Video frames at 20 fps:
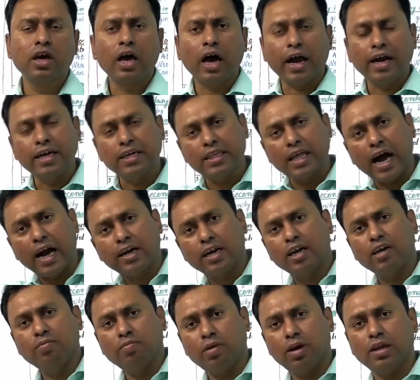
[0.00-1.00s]
In that
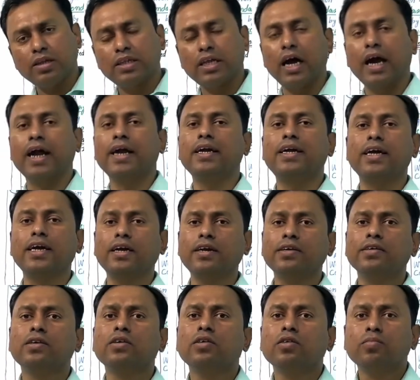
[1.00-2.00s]
animals the
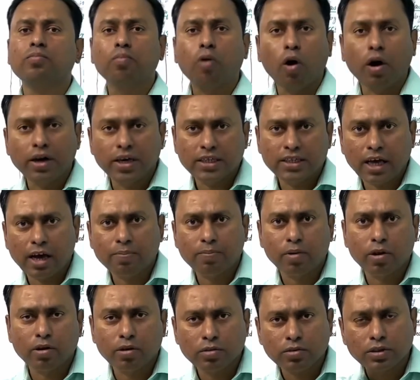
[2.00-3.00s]
antibodies are
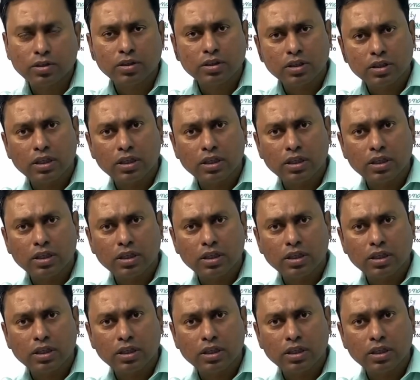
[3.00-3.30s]
produced,